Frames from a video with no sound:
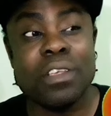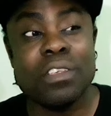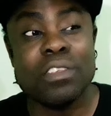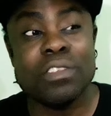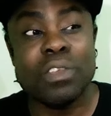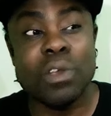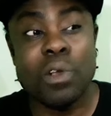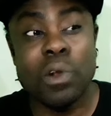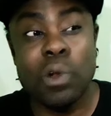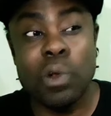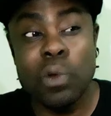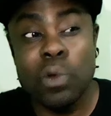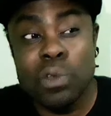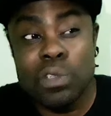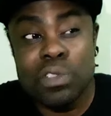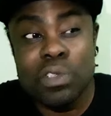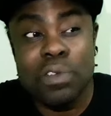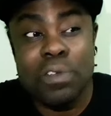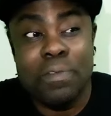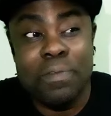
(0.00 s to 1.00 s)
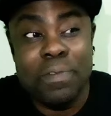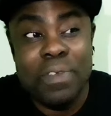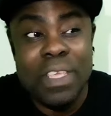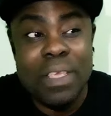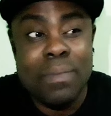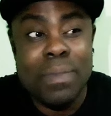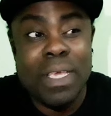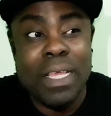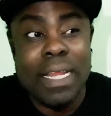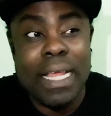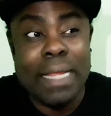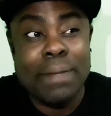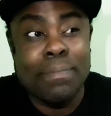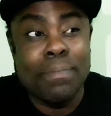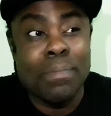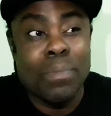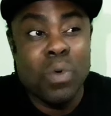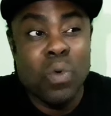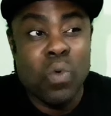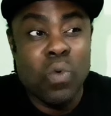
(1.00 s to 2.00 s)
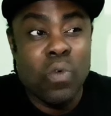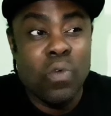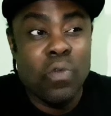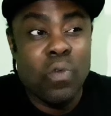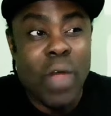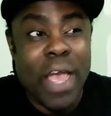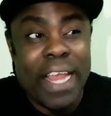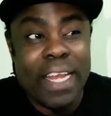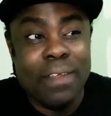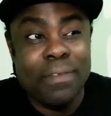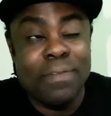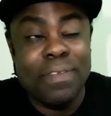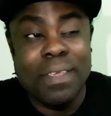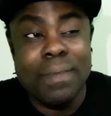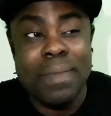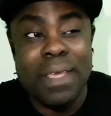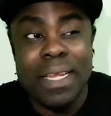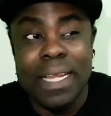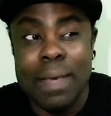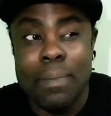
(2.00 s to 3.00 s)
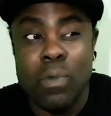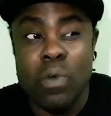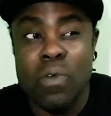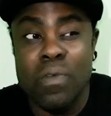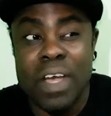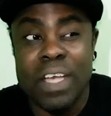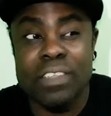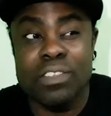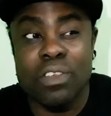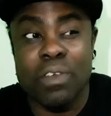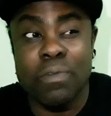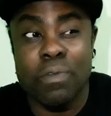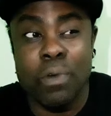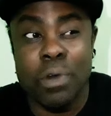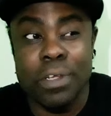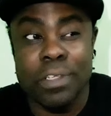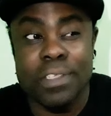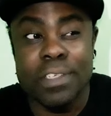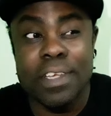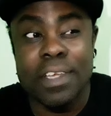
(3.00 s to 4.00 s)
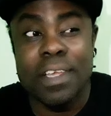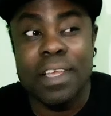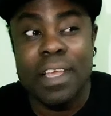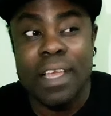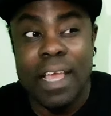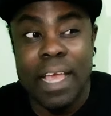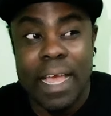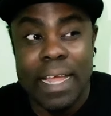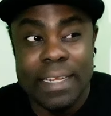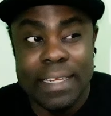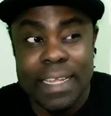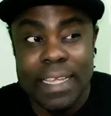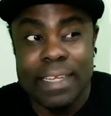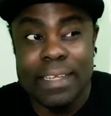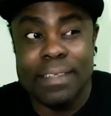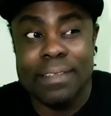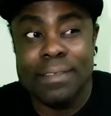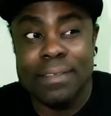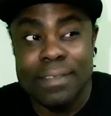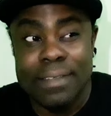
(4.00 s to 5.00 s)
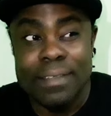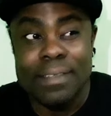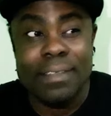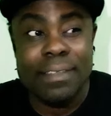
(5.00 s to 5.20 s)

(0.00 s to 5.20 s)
so close to the female and move while the female and move and support. And then